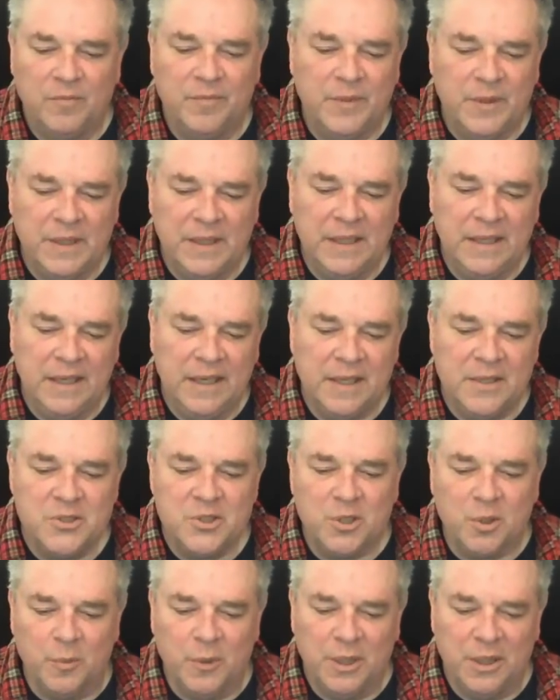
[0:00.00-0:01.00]
The
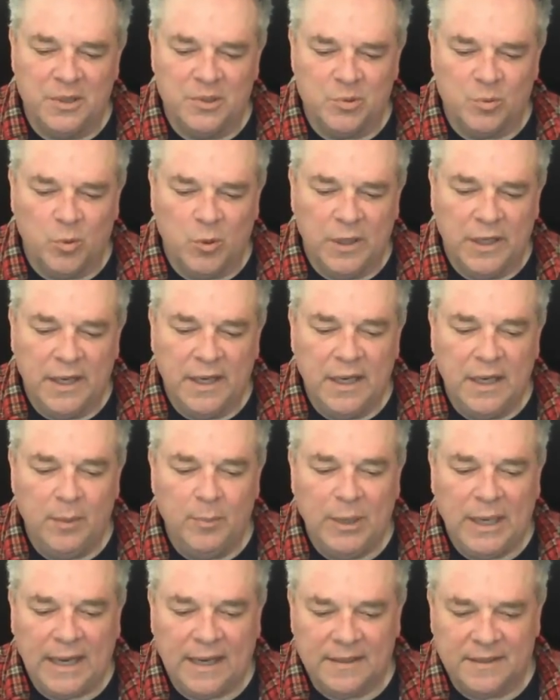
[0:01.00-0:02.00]
instrument is way
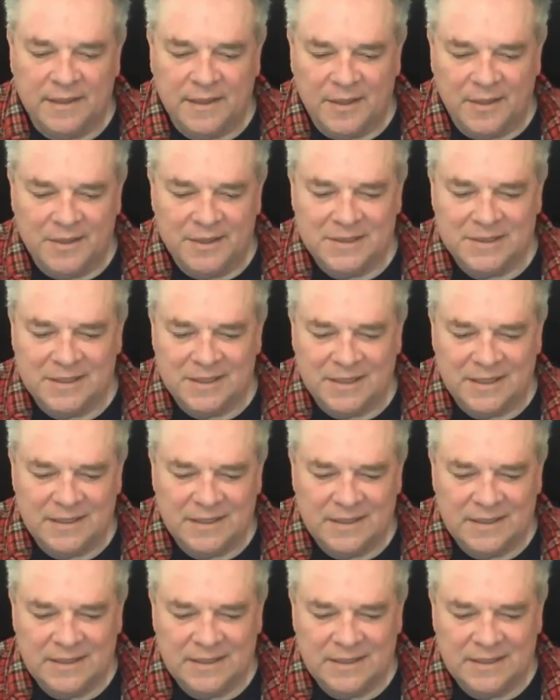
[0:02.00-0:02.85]
back there, isn't it?